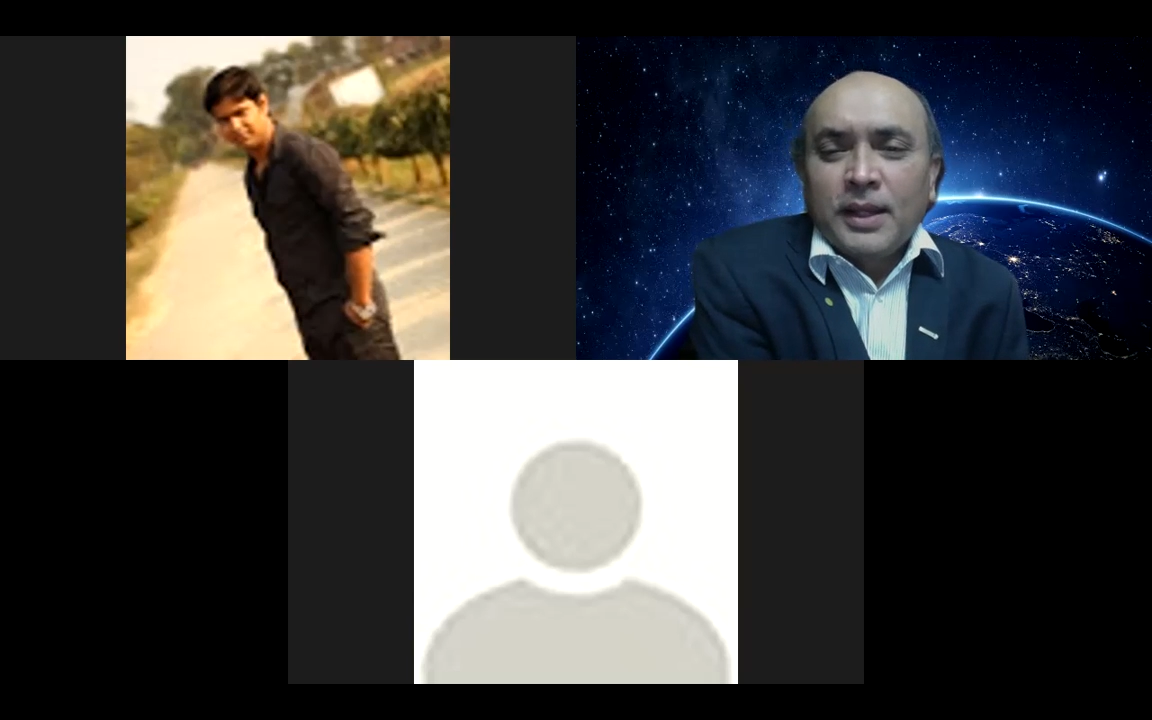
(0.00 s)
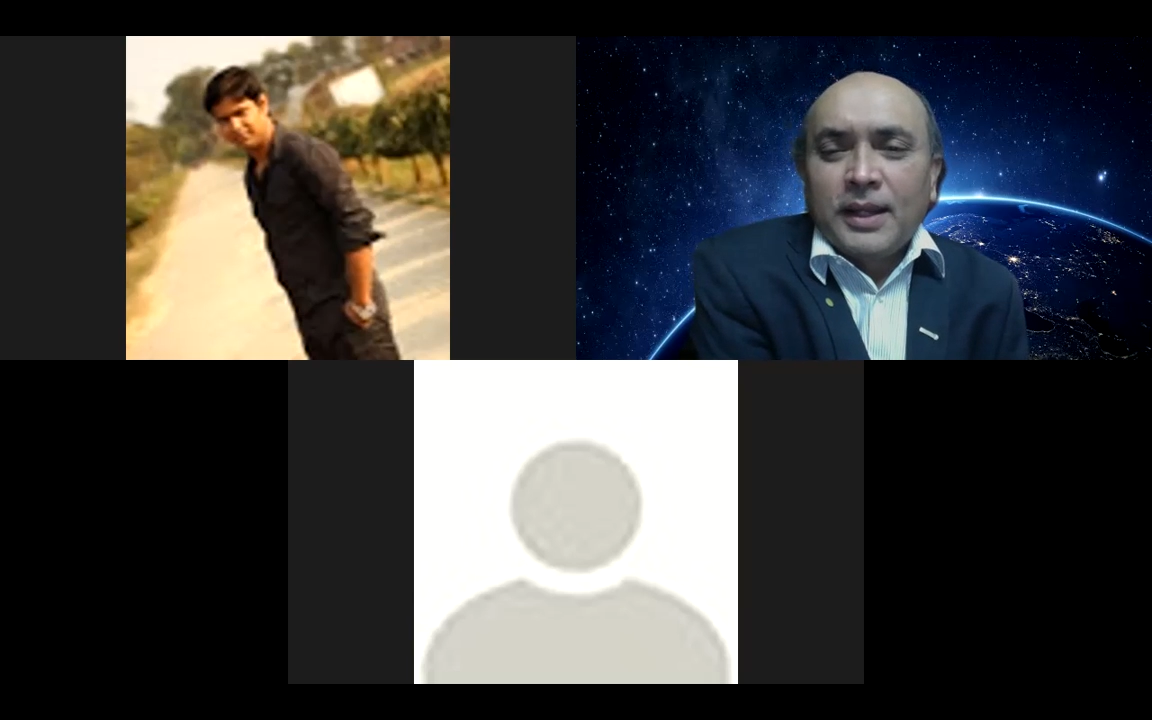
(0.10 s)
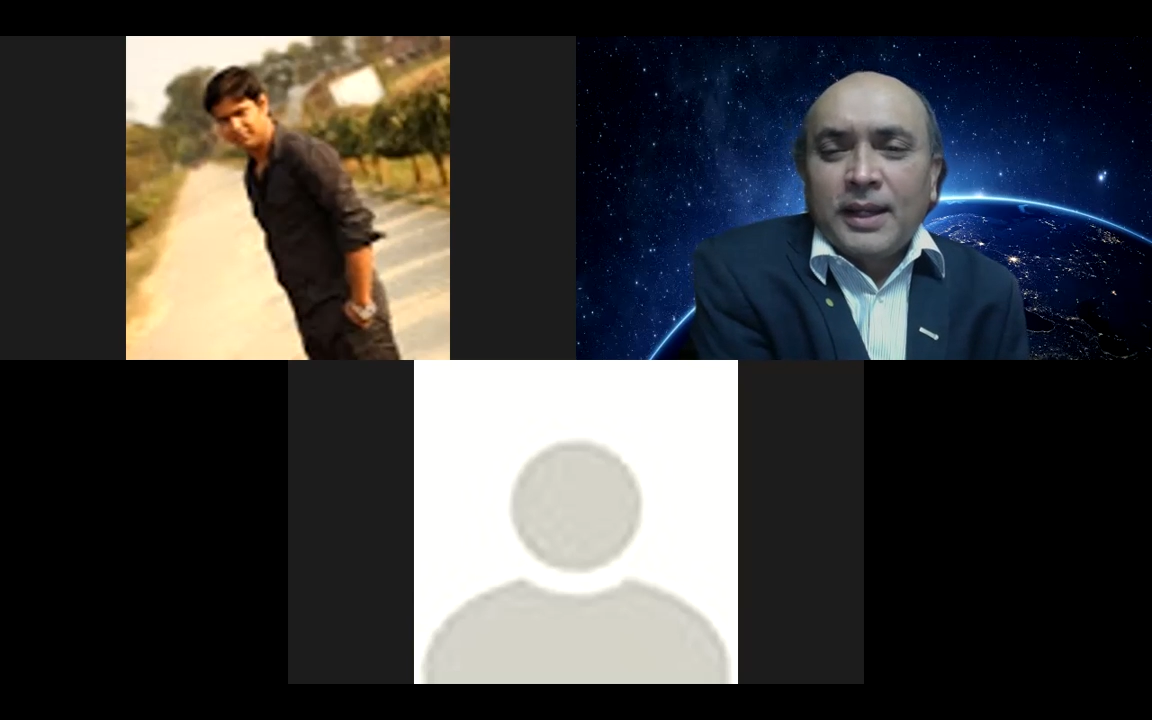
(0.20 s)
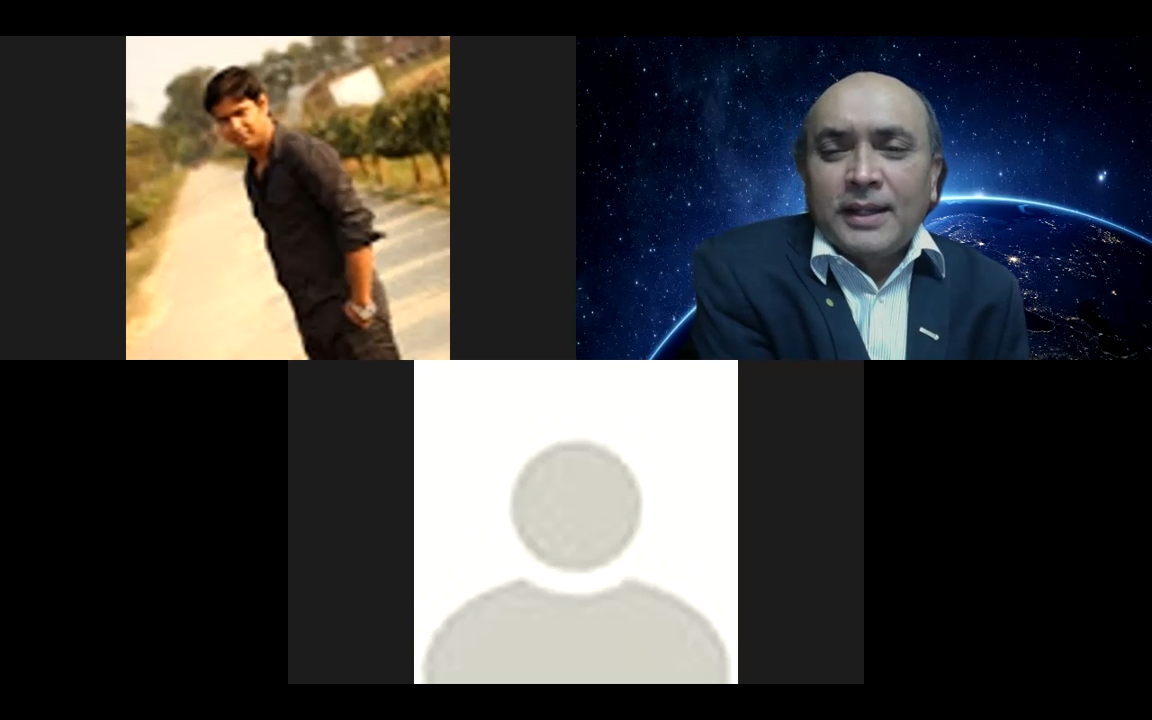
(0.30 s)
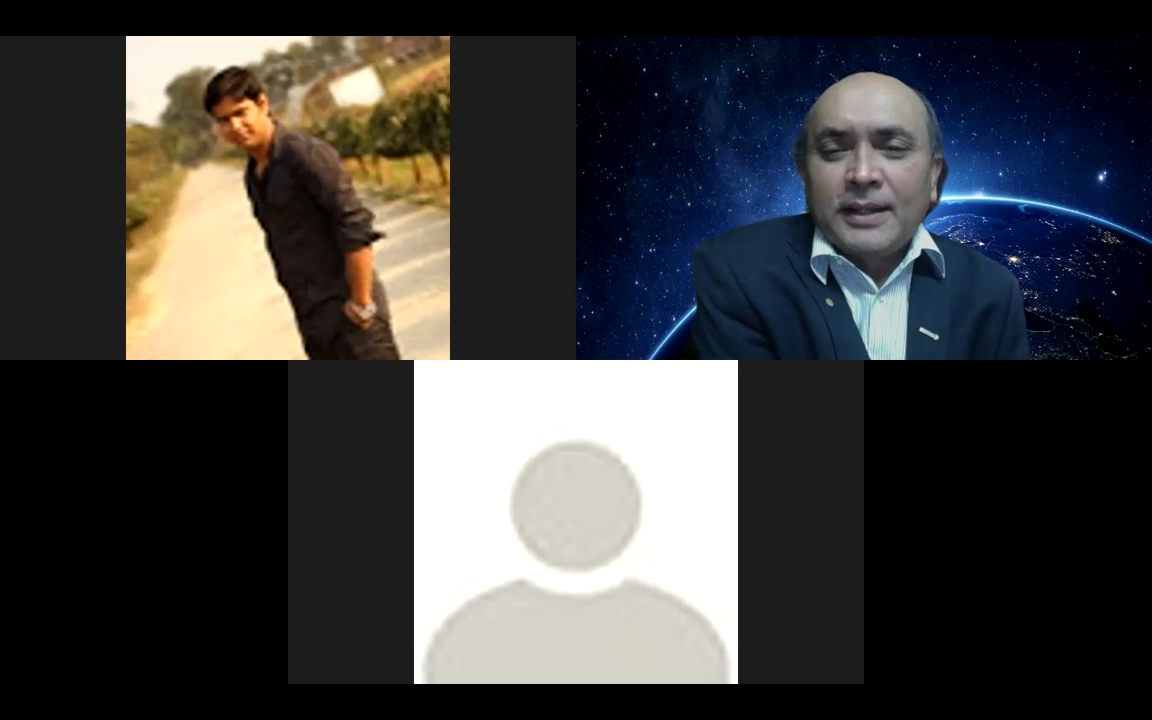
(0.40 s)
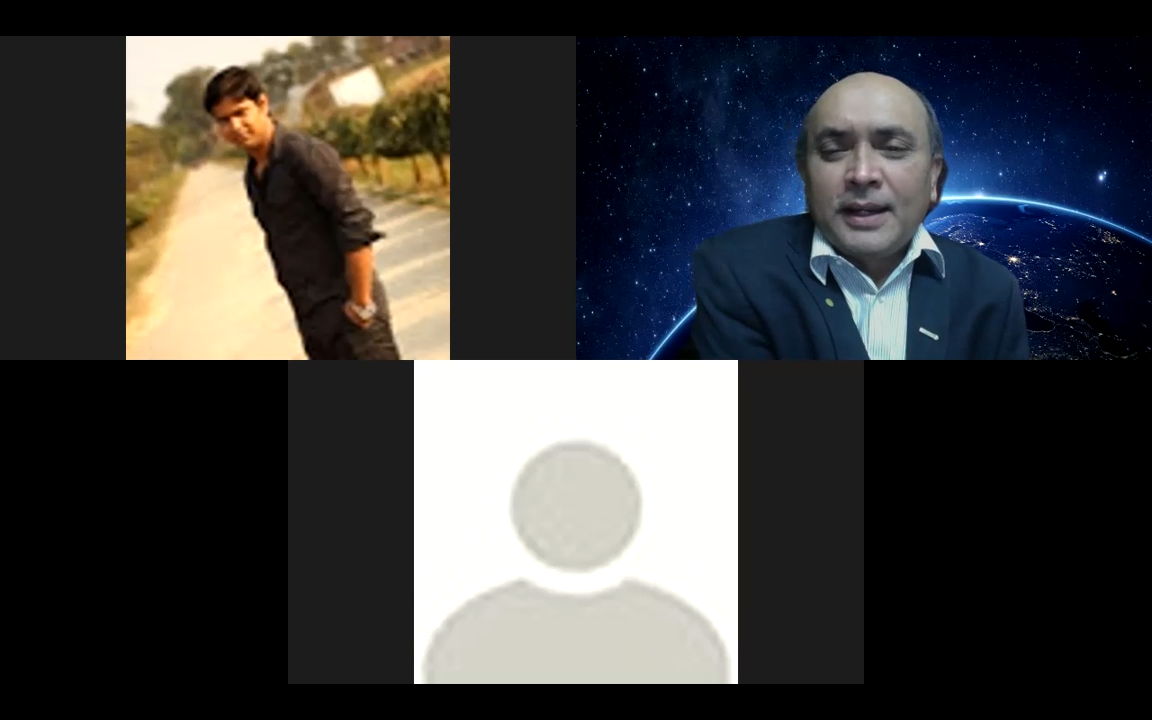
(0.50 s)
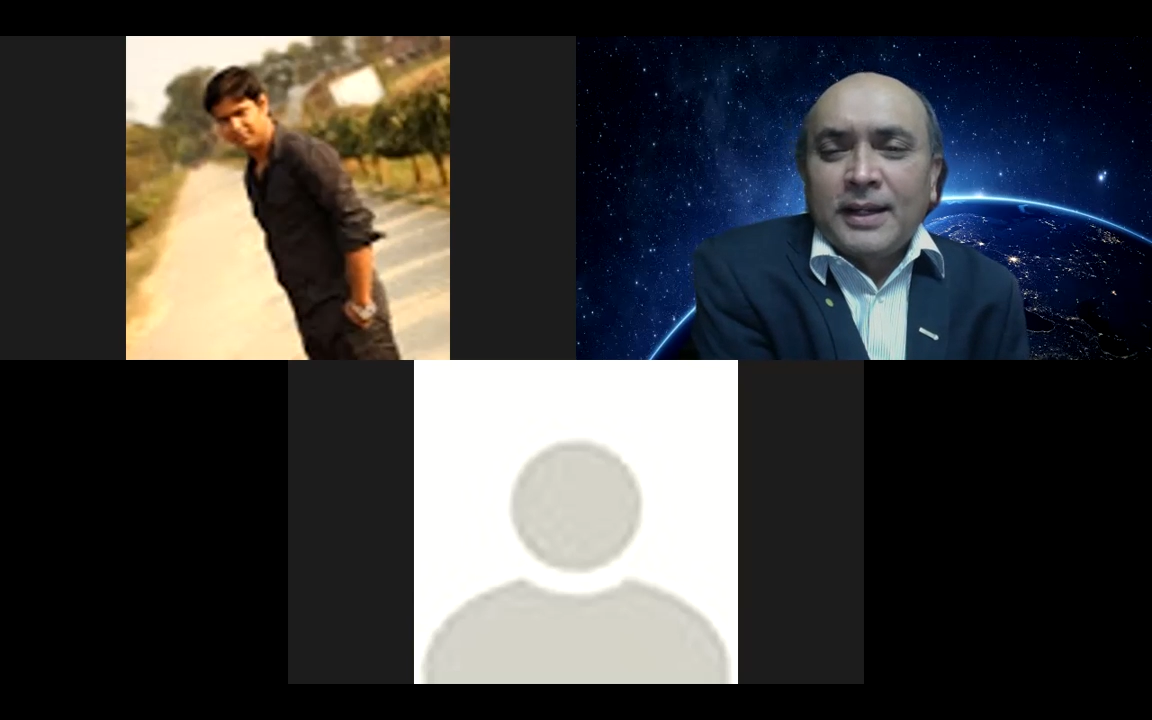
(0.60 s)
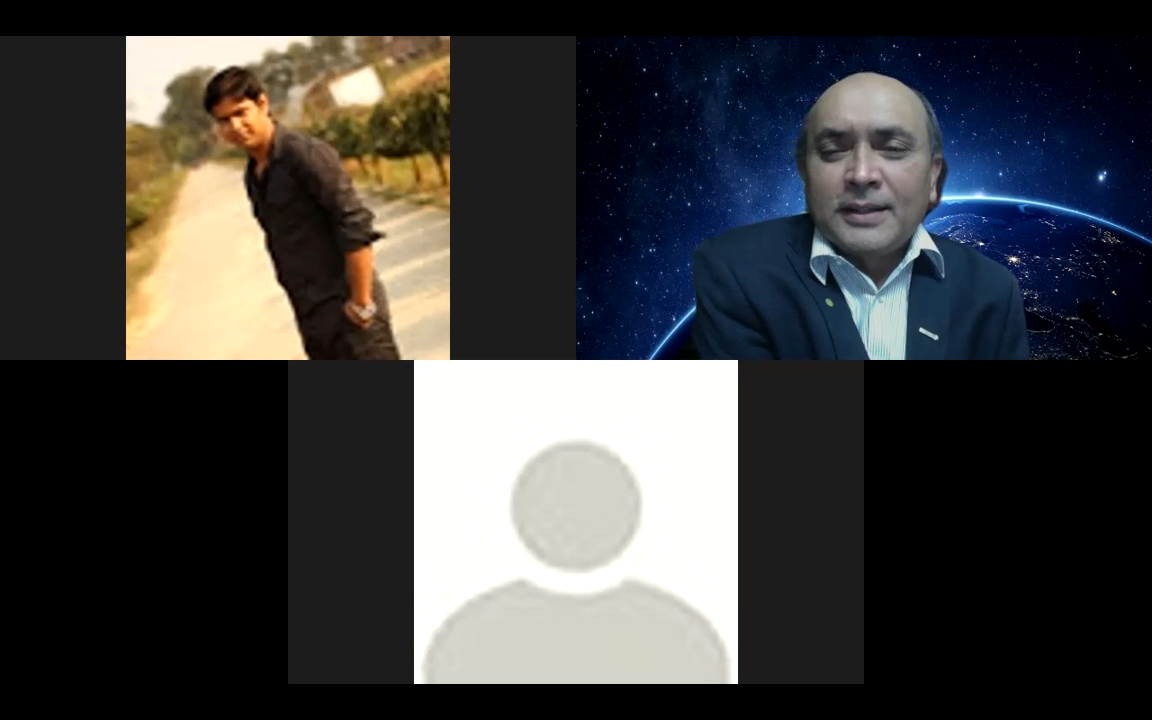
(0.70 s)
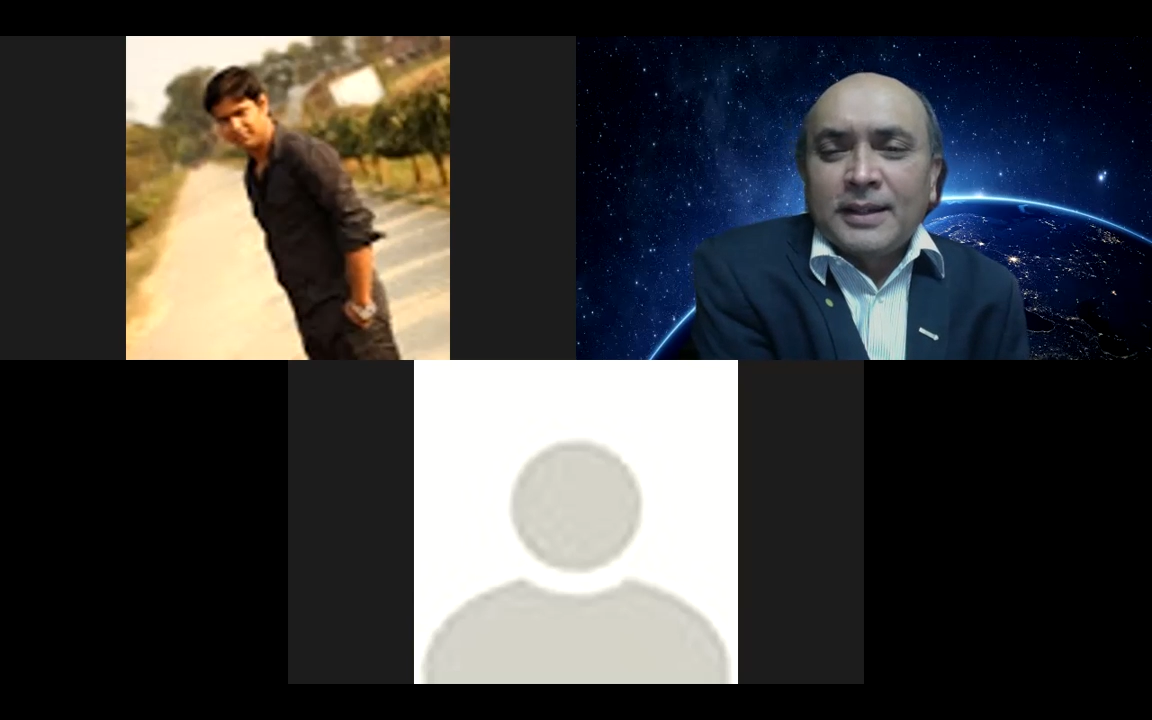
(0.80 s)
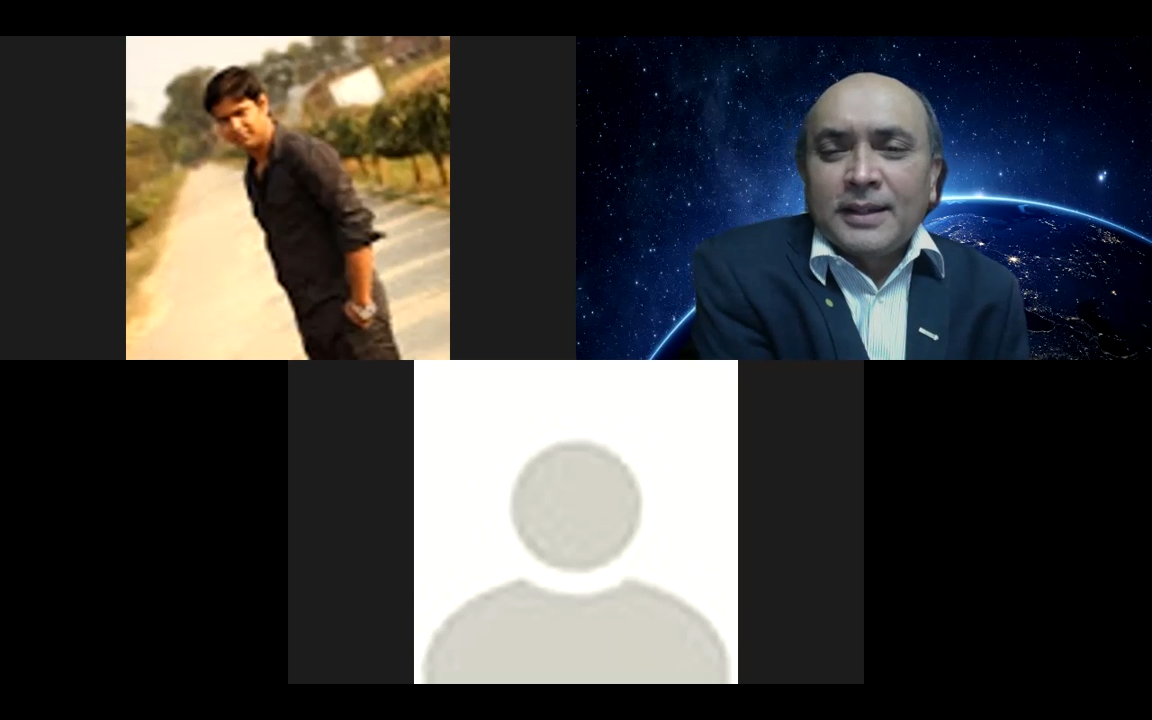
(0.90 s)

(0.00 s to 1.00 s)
uh, uh,